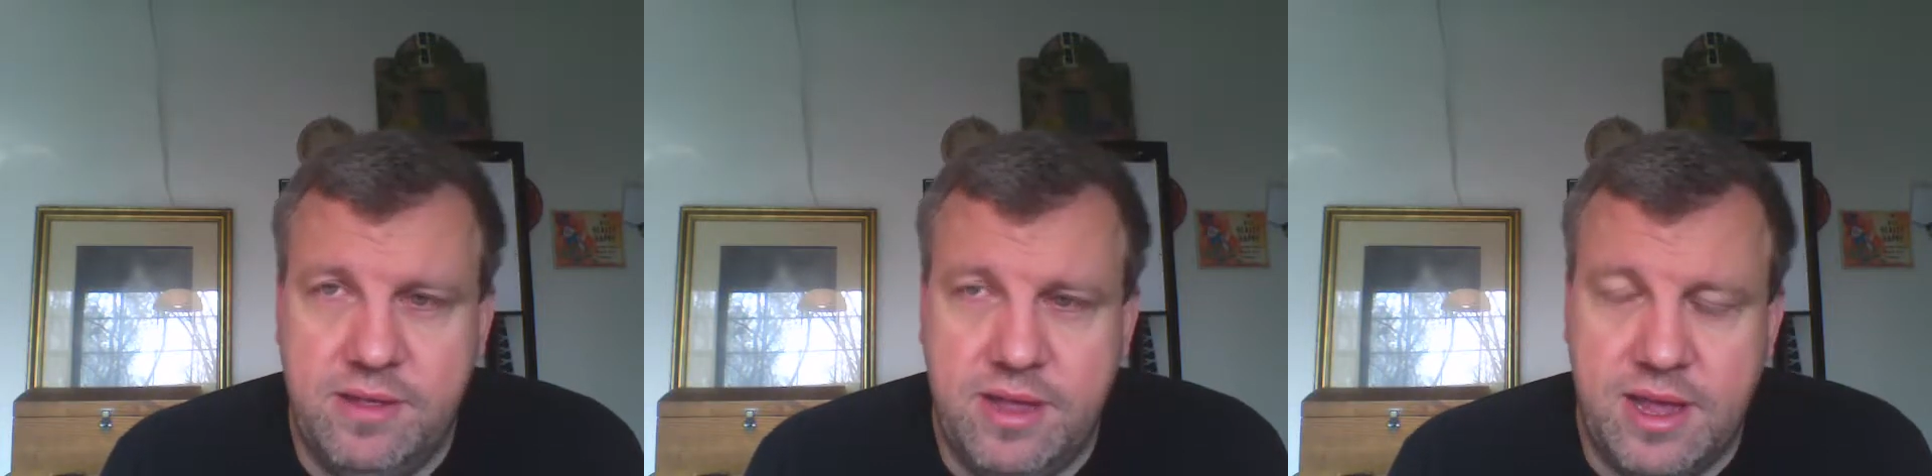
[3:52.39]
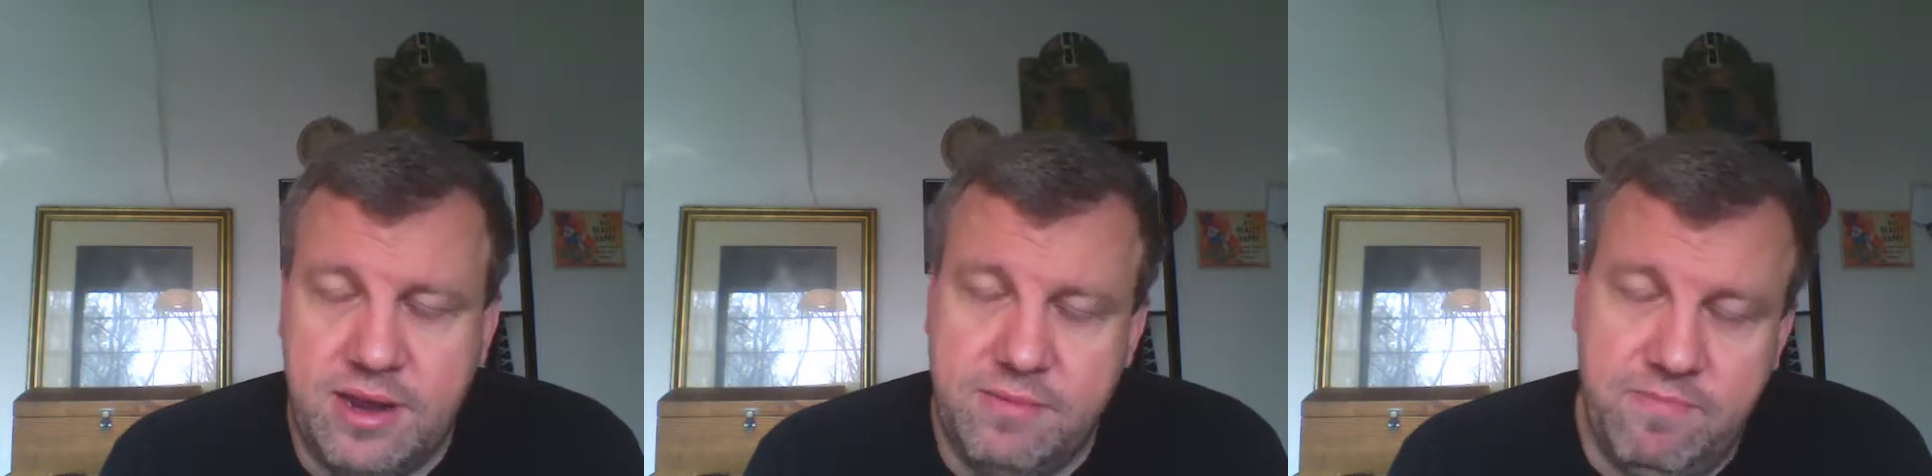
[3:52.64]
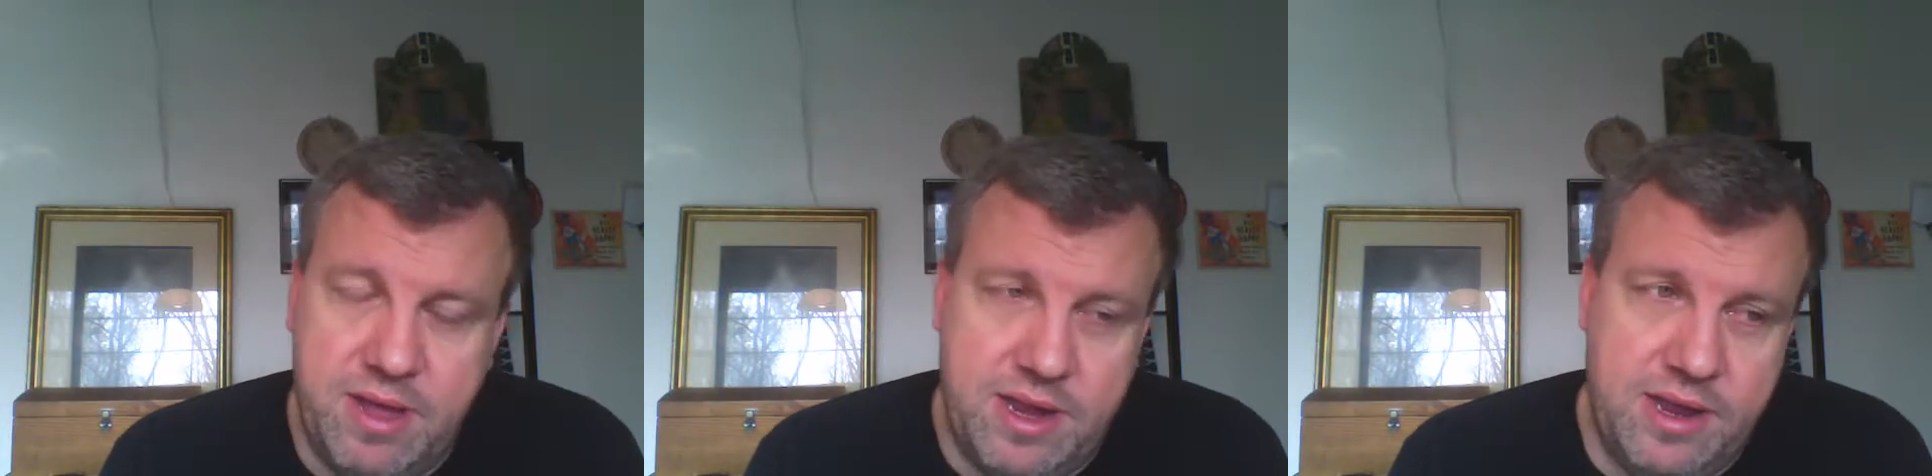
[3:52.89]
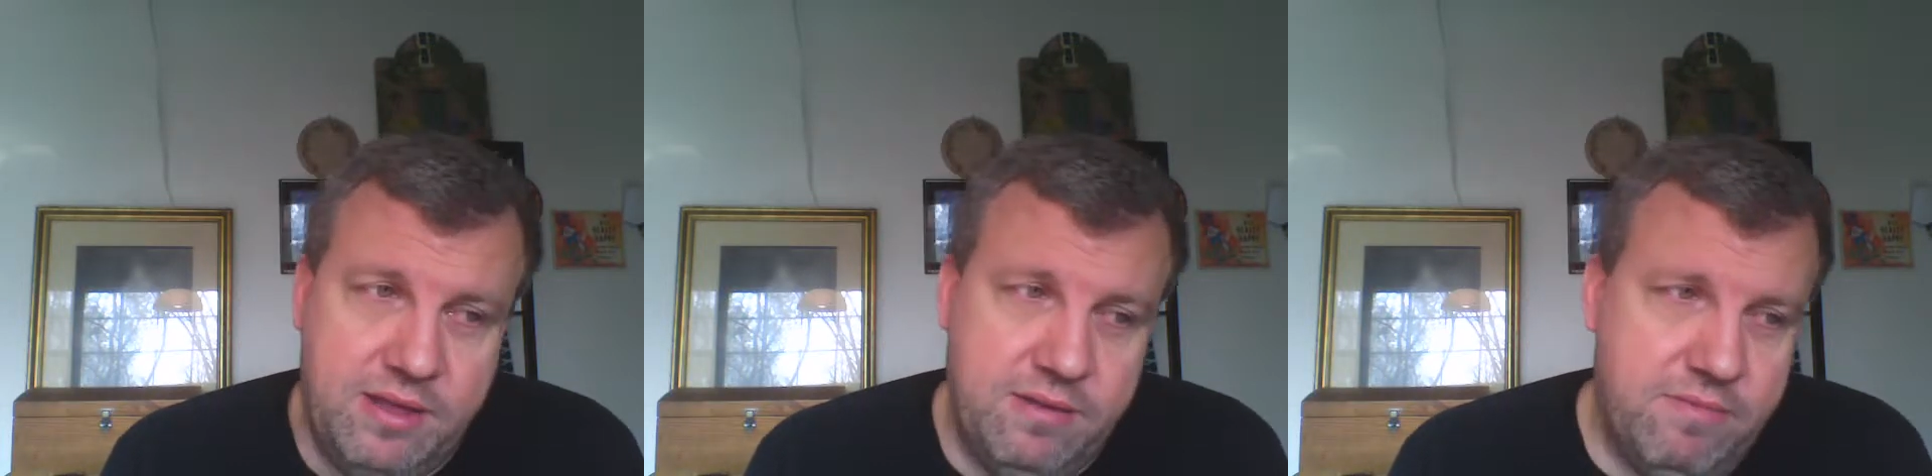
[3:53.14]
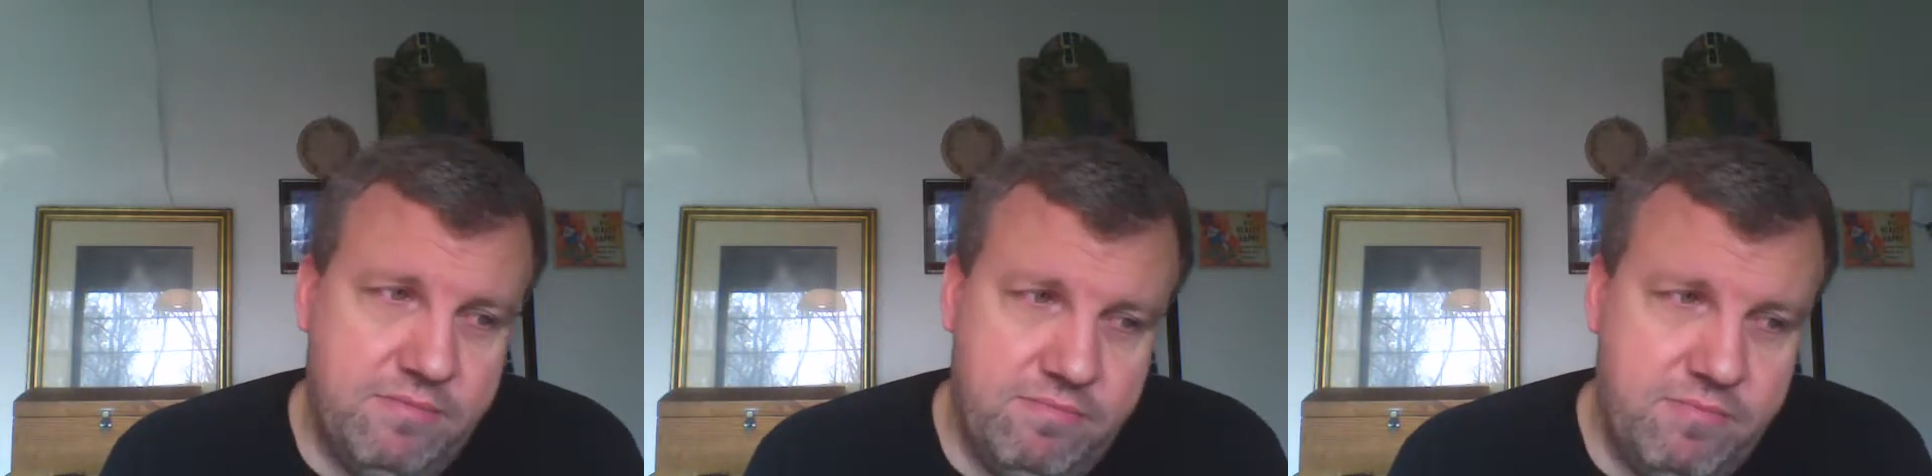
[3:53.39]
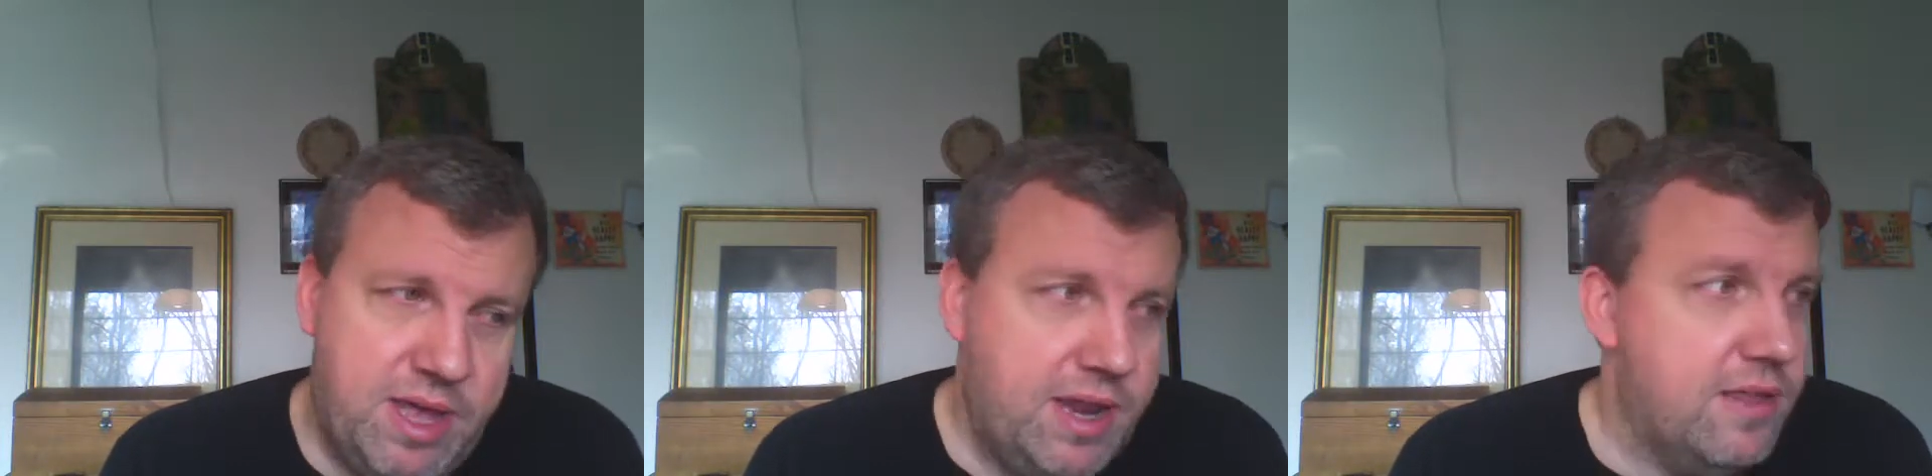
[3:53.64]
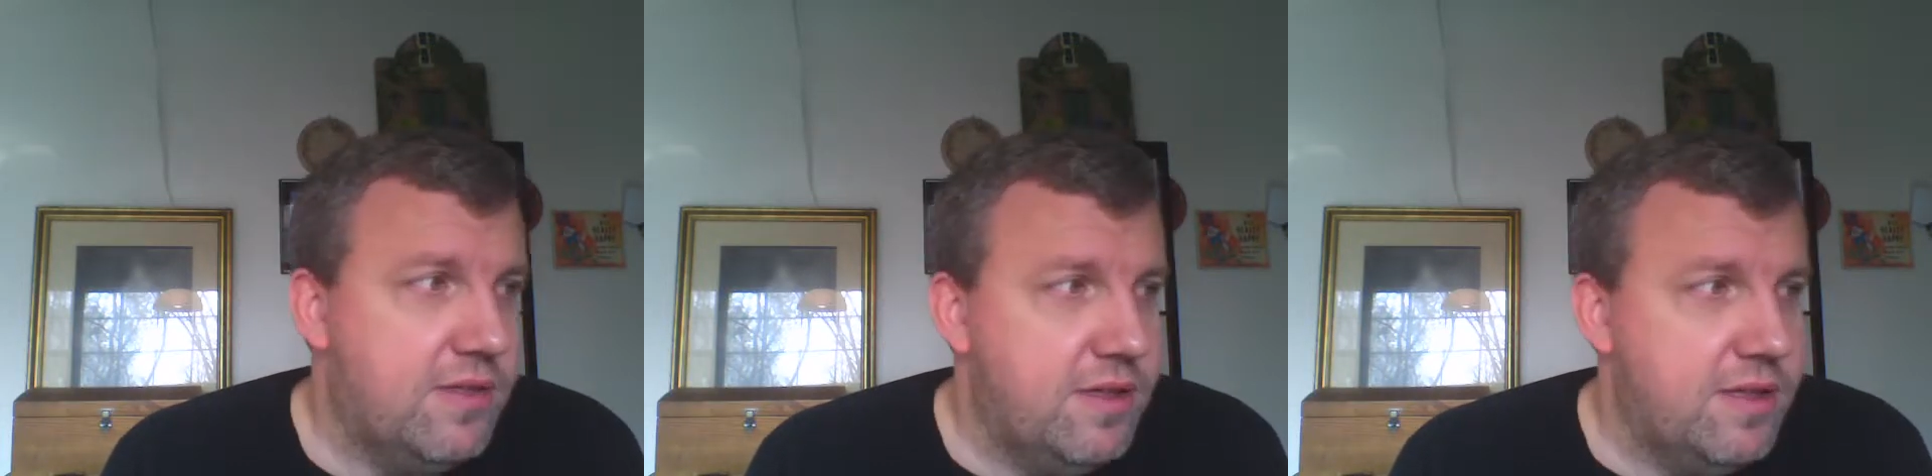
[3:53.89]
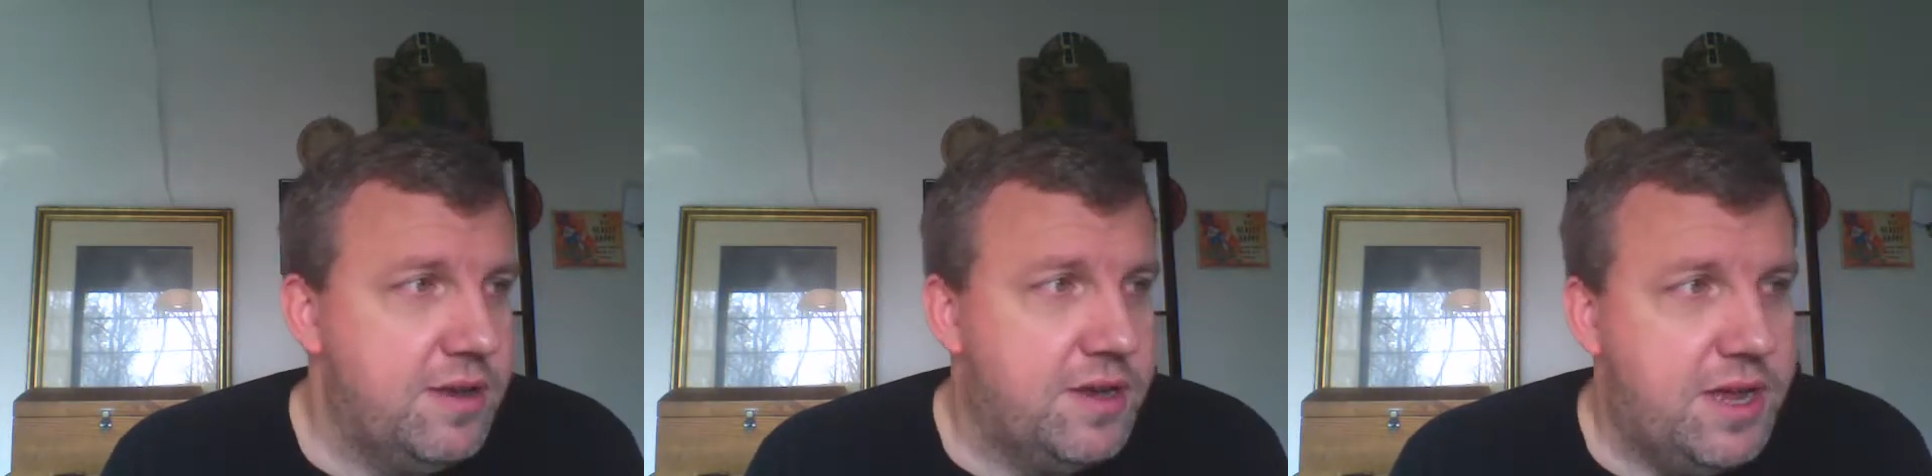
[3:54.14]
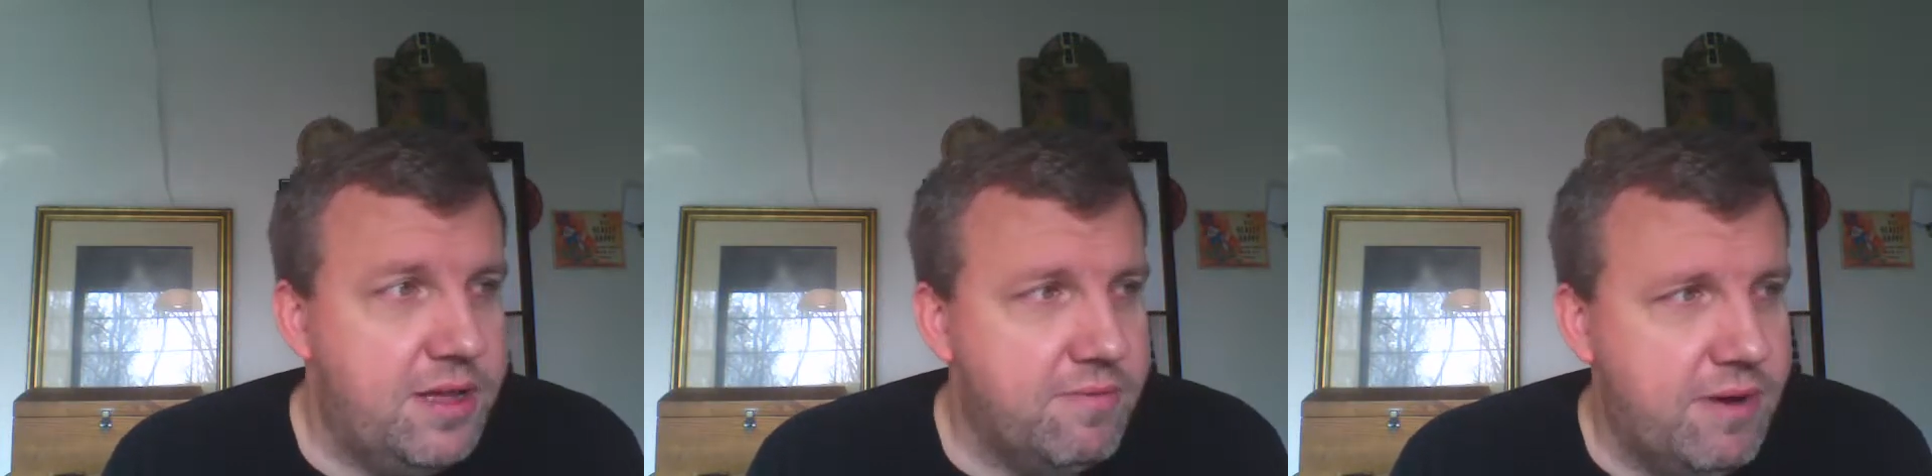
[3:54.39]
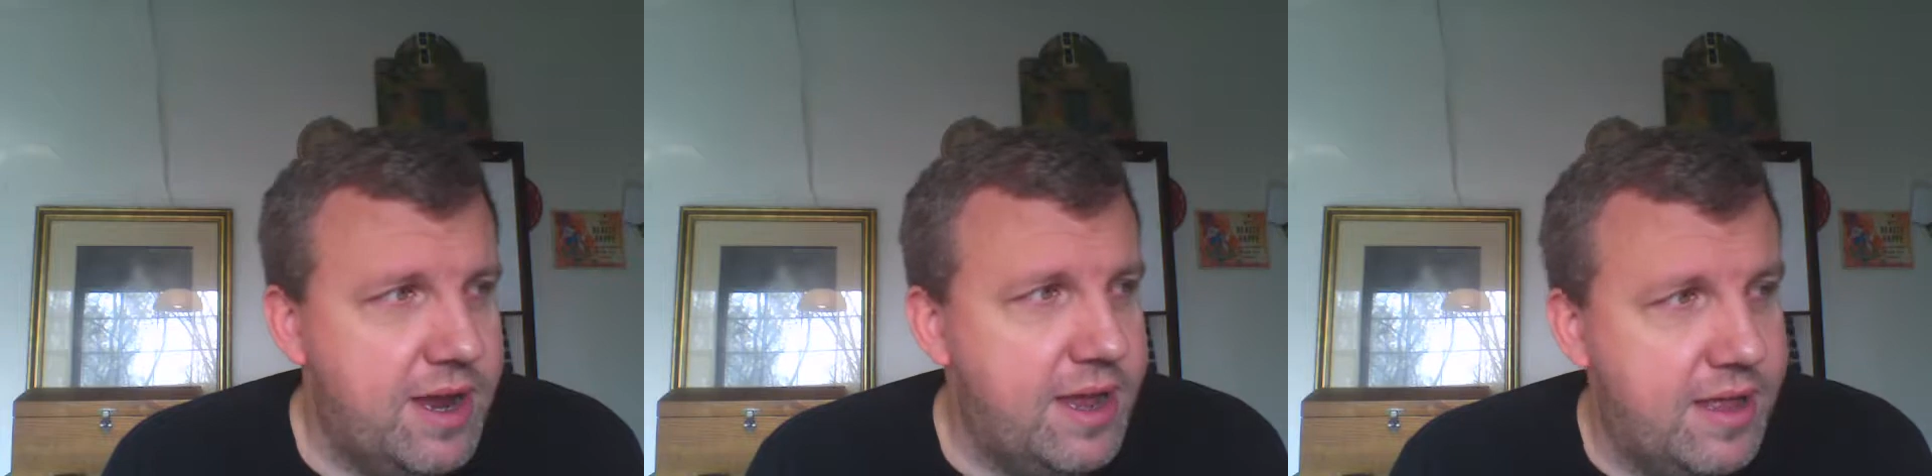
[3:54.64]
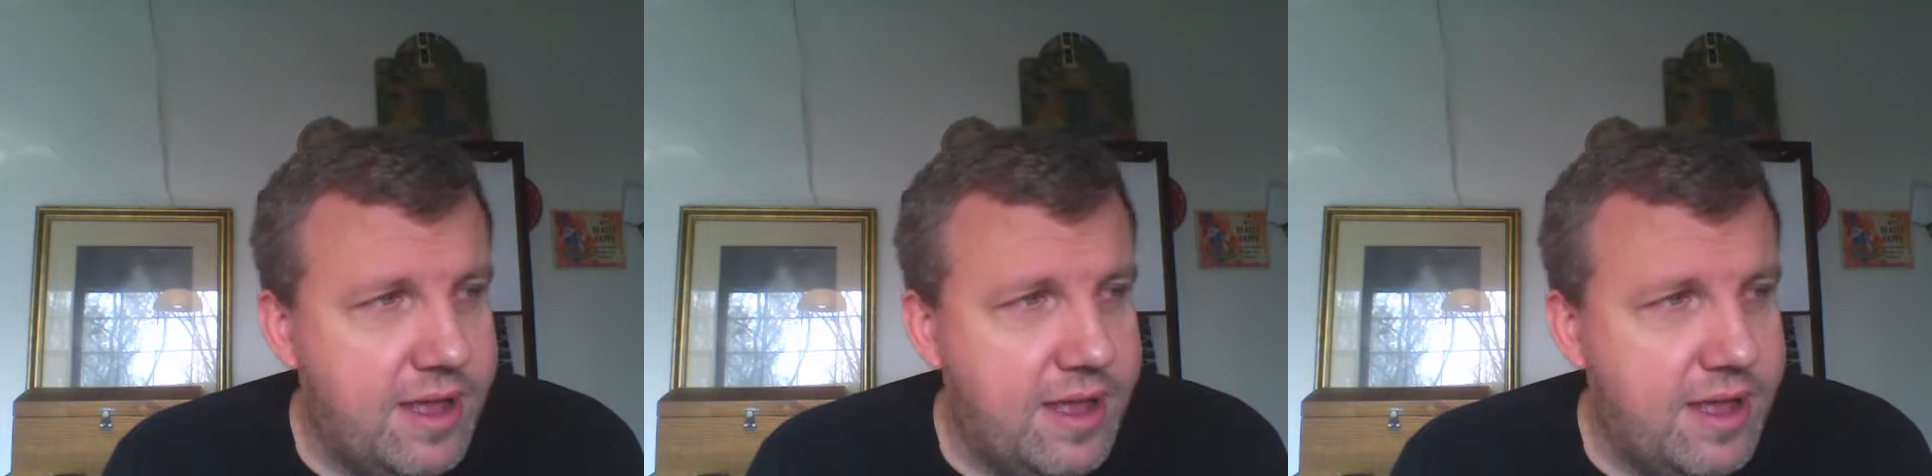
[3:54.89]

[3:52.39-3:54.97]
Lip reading: and Manning's still in jail, right?